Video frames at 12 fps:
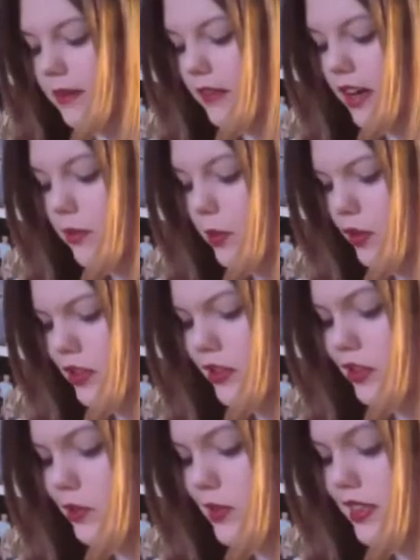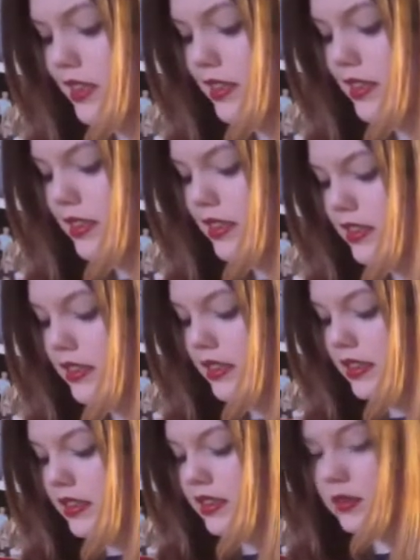I've been wanting to read these since I
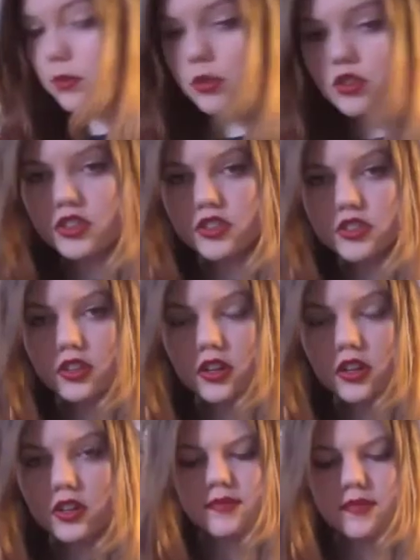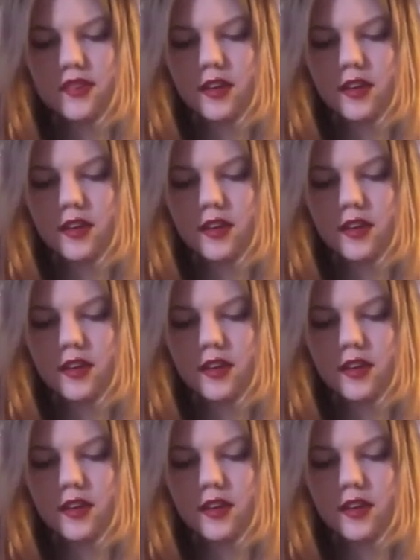started watching Sherlock.